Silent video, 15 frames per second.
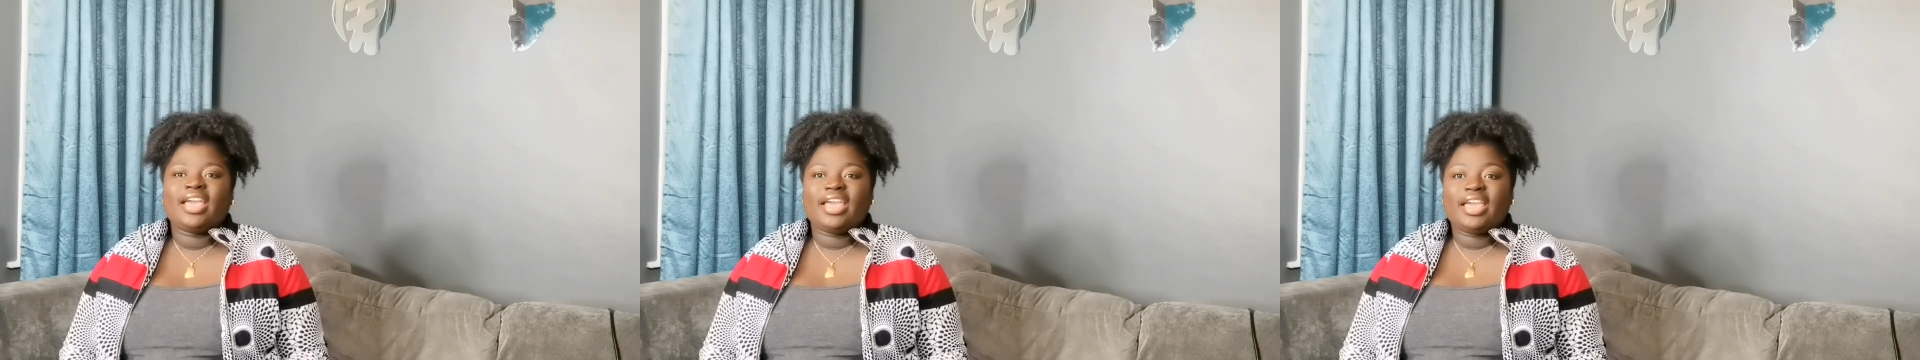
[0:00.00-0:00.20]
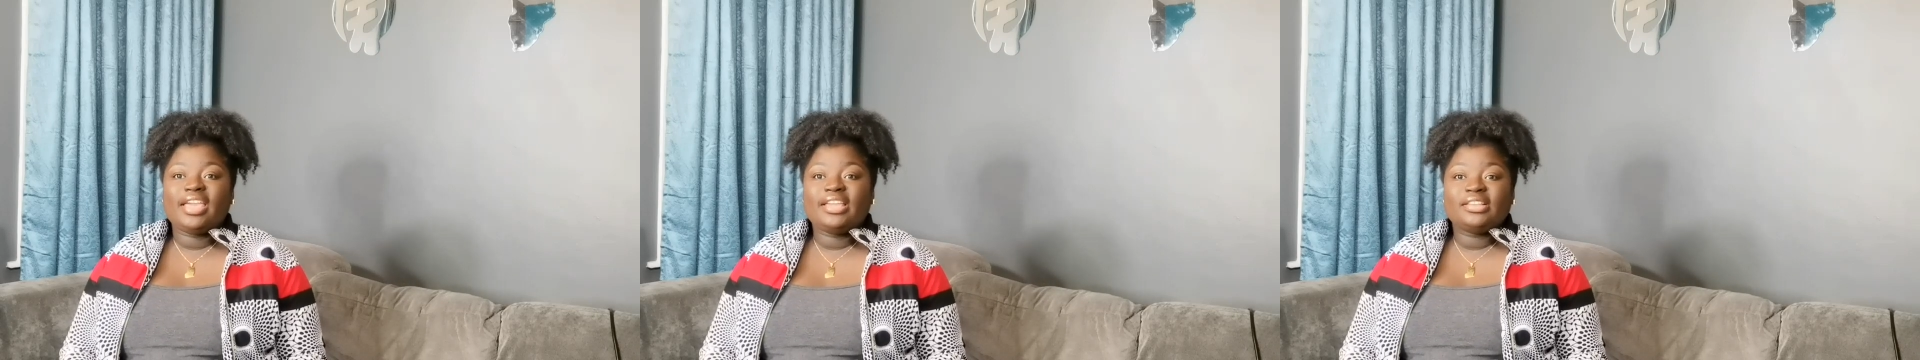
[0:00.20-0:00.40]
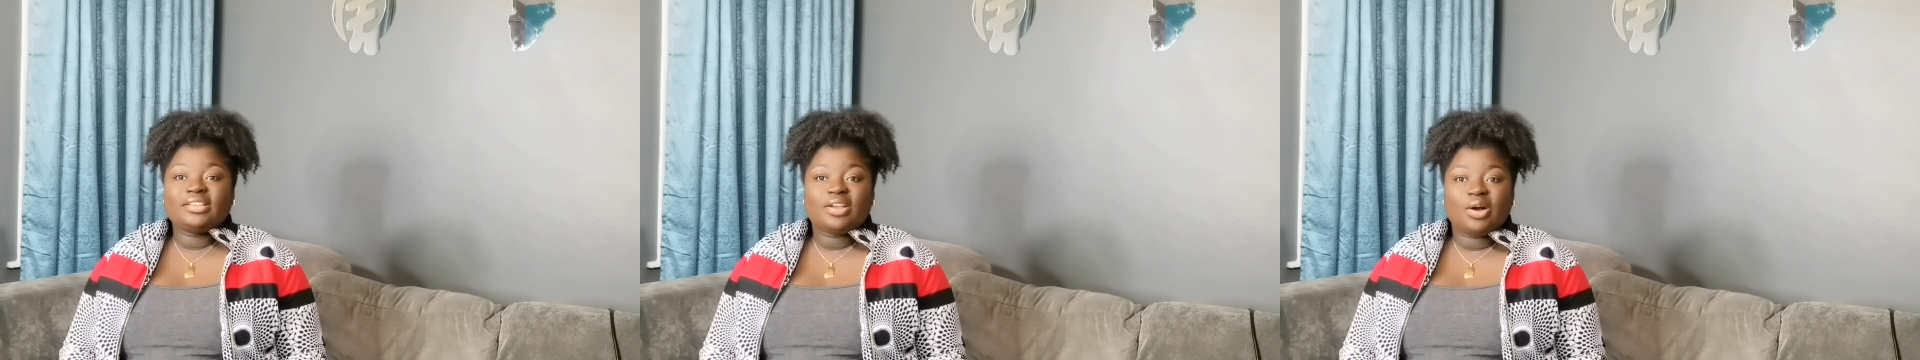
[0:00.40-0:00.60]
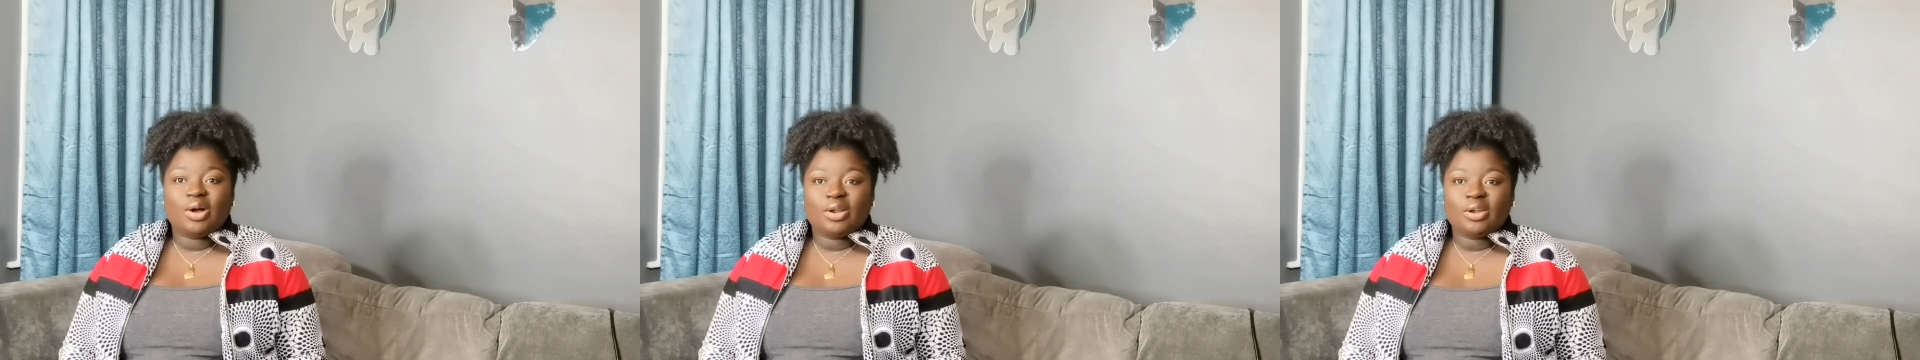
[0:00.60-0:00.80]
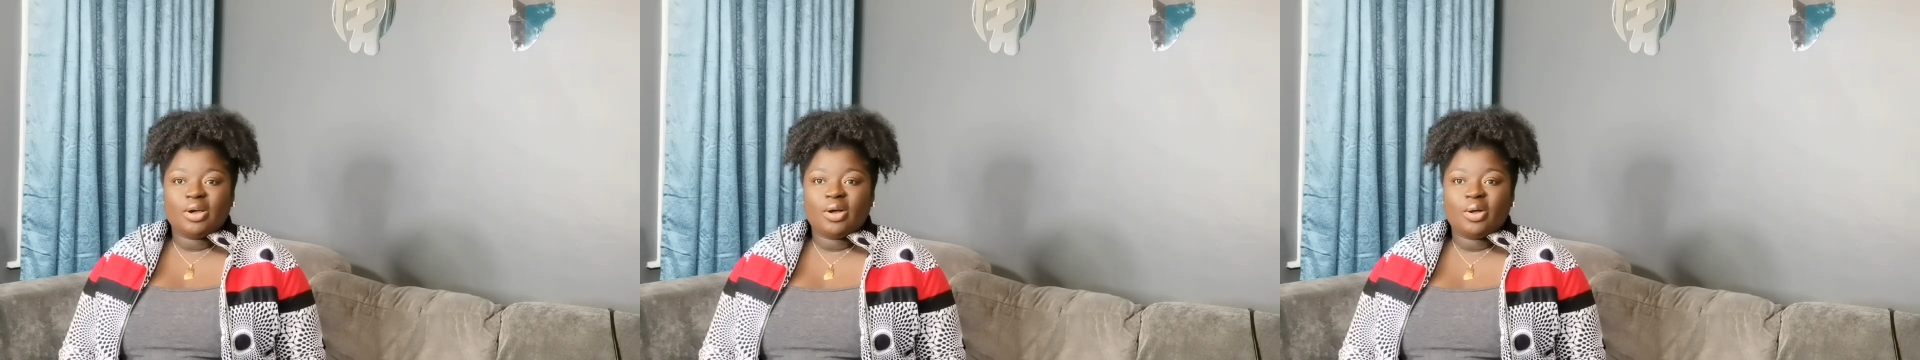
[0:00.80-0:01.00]
in
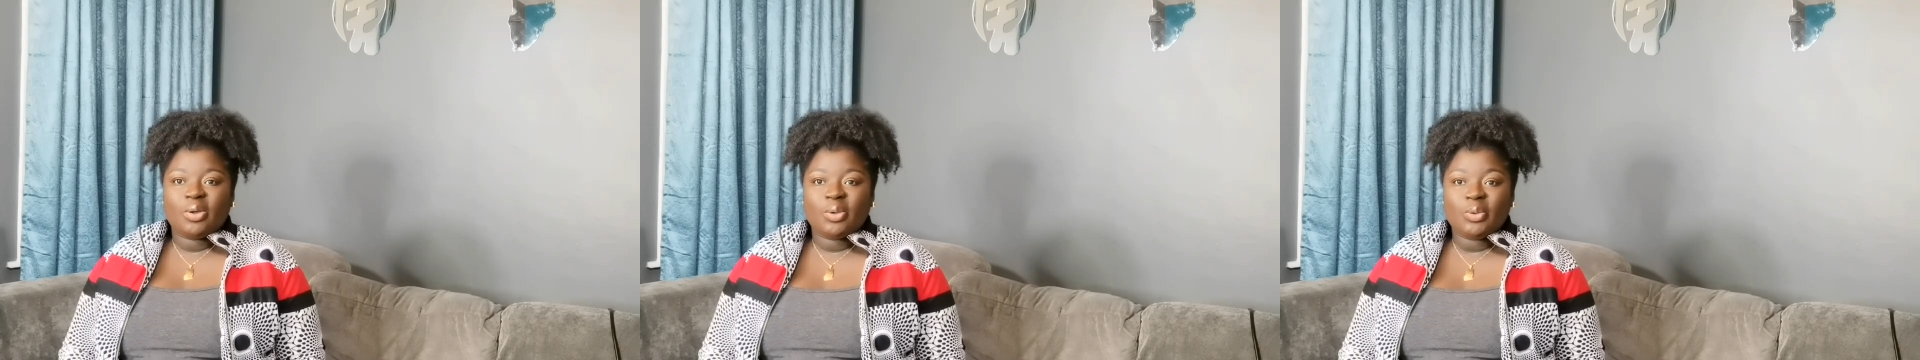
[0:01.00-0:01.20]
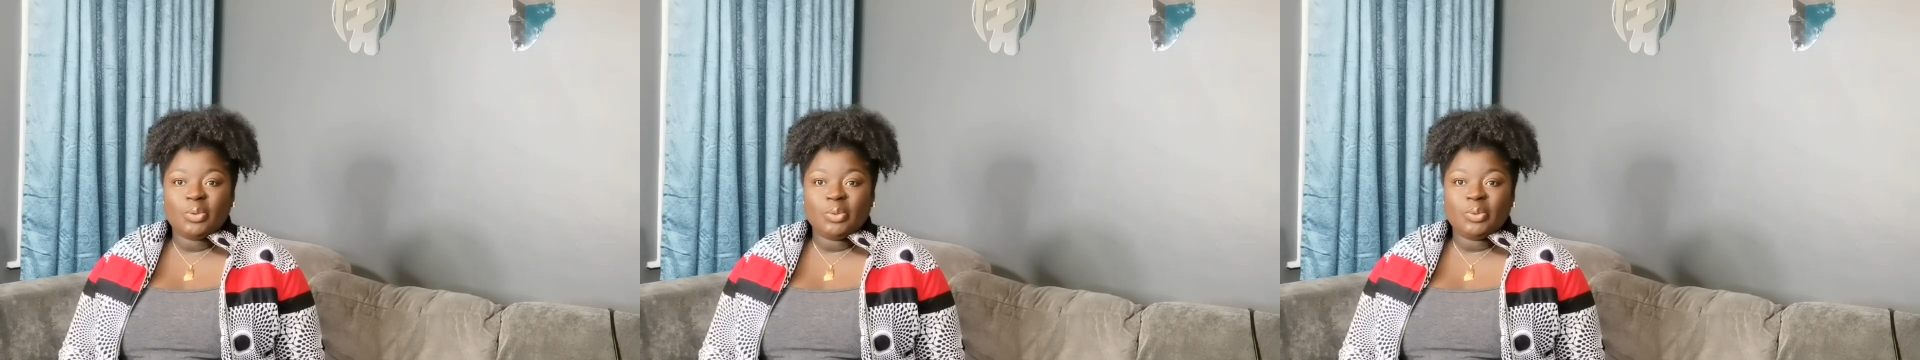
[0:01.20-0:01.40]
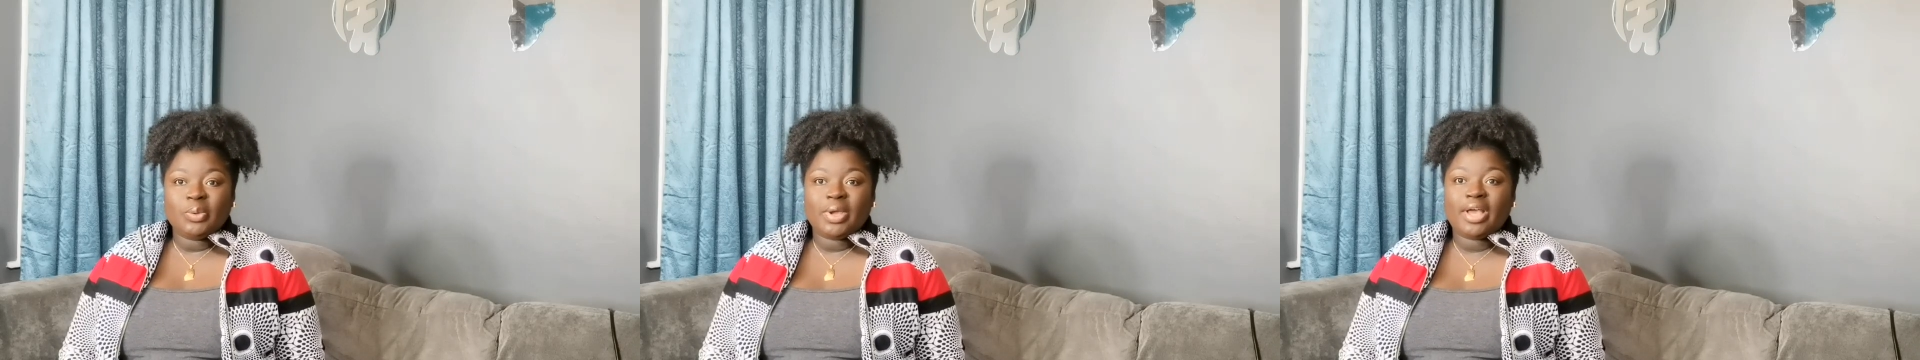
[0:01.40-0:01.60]
Ghana who